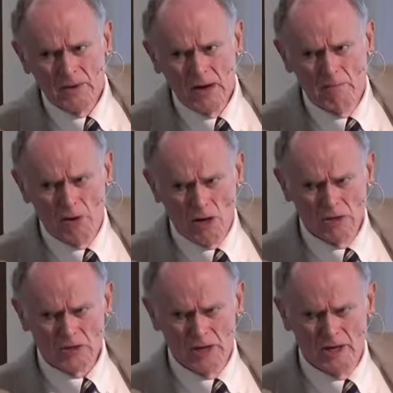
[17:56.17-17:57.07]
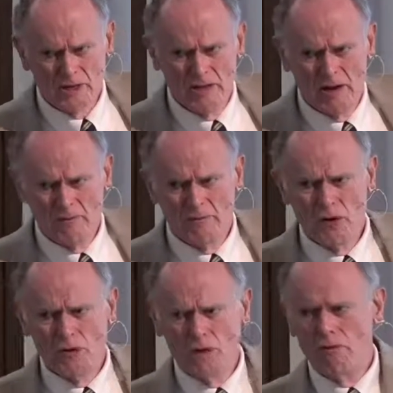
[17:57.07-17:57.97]
and Paul says, now in
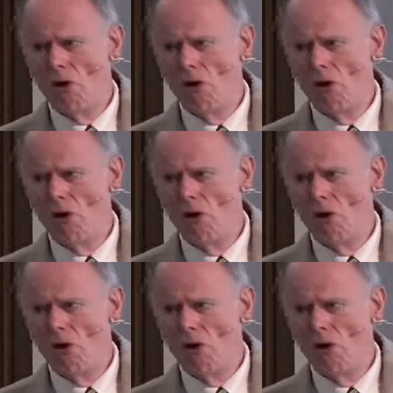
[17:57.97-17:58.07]
view of